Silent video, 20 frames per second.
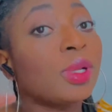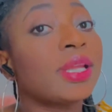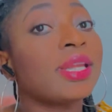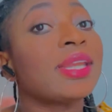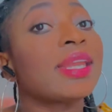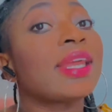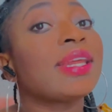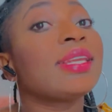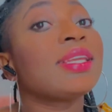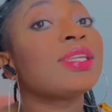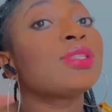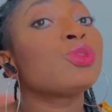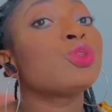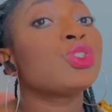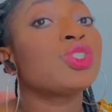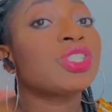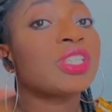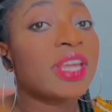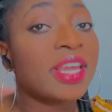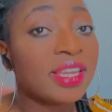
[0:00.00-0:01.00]
and I need to
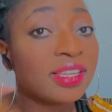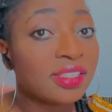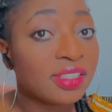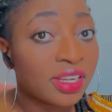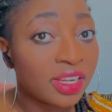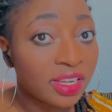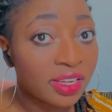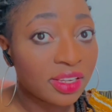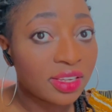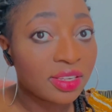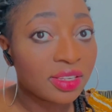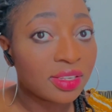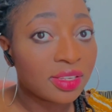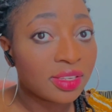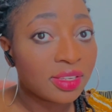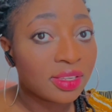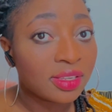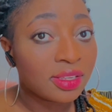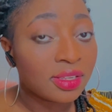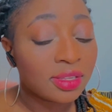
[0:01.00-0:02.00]
change her.
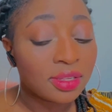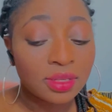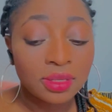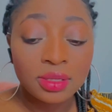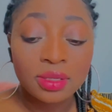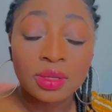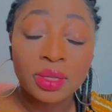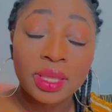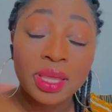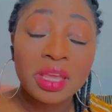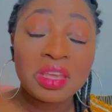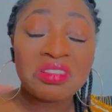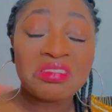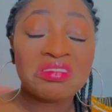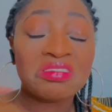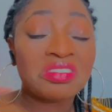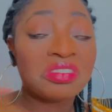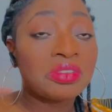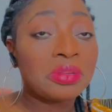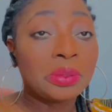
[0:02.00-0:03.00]
Okay,
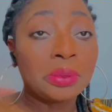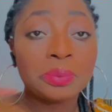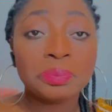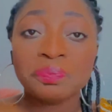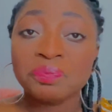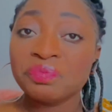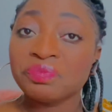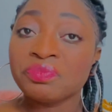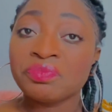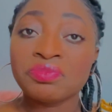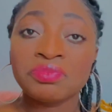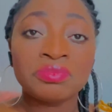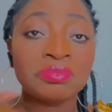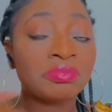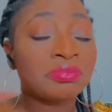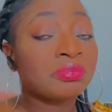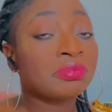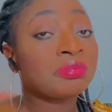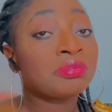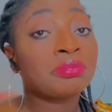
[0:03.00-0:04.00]
so
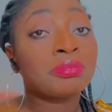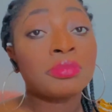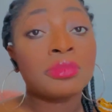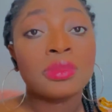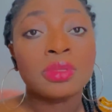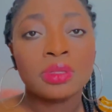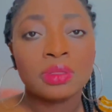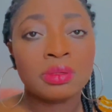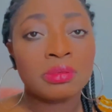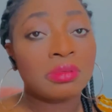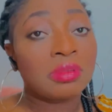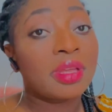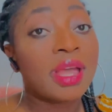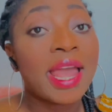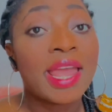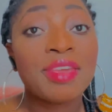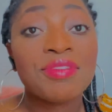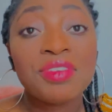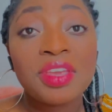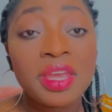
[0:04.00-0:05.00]

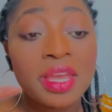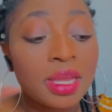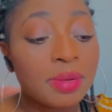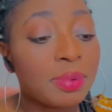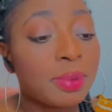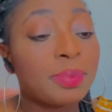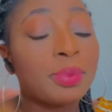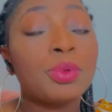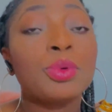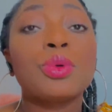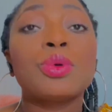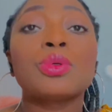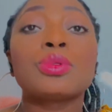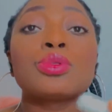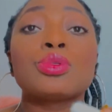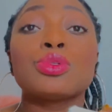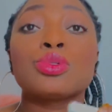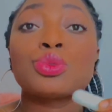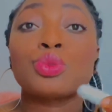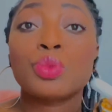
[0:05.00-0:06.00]
I even heard people go
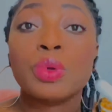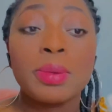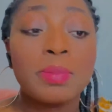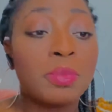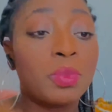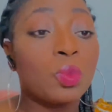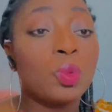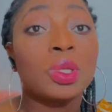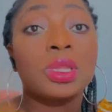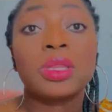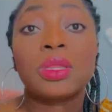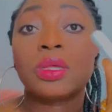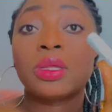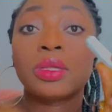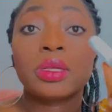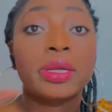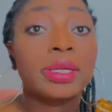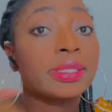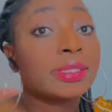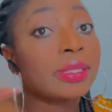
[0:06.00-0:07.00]
to swim with
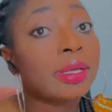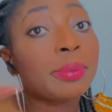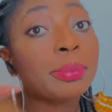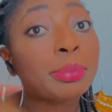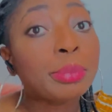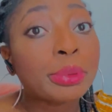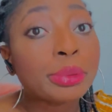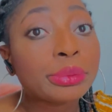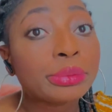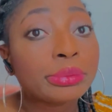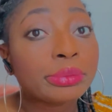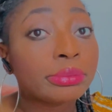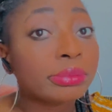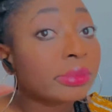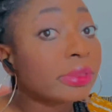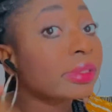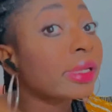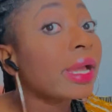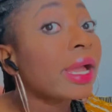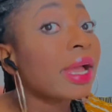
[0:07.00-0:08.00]
a tampon.
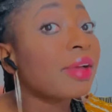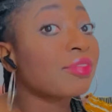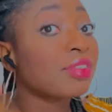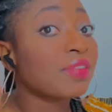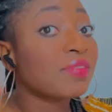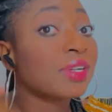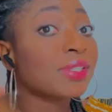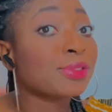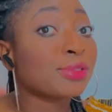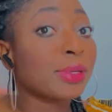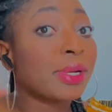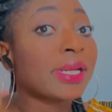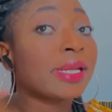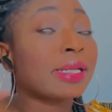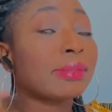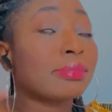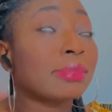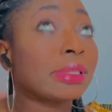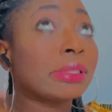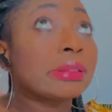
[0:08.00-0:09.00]
I've never tried
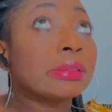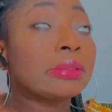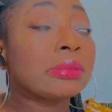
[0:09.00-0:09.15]
that, but